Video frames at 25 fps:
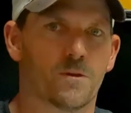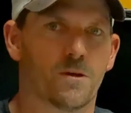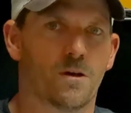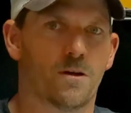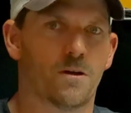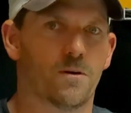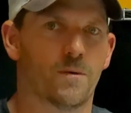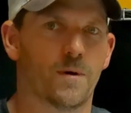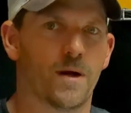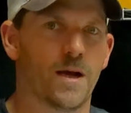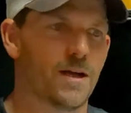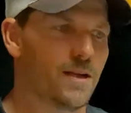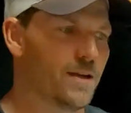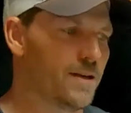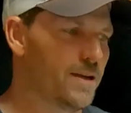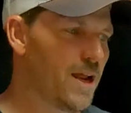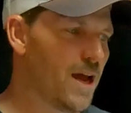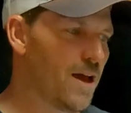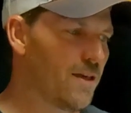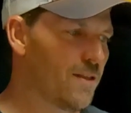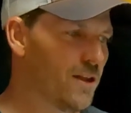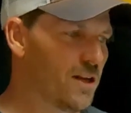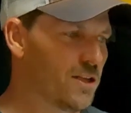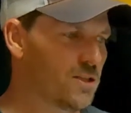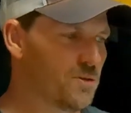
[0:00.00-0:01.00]
All right,
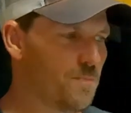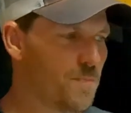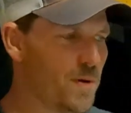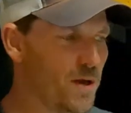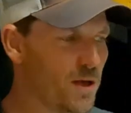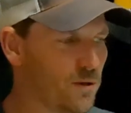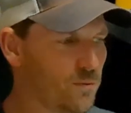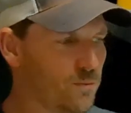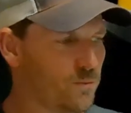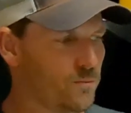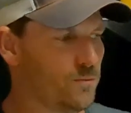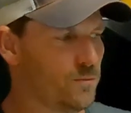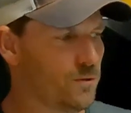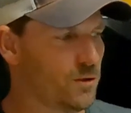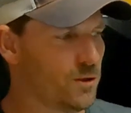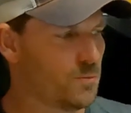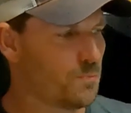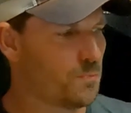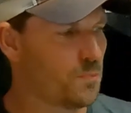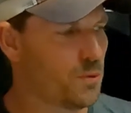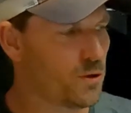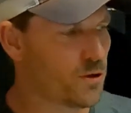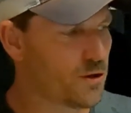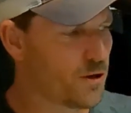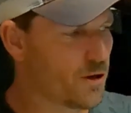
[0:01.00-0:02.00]
now that it's built, we'll
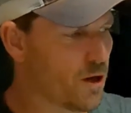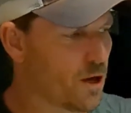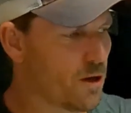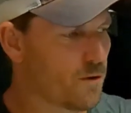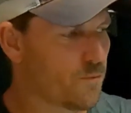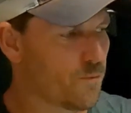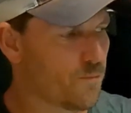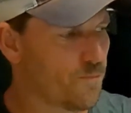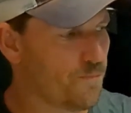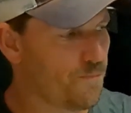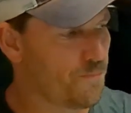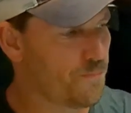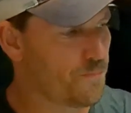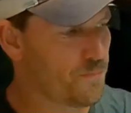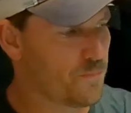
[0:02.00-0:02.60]
just put it on.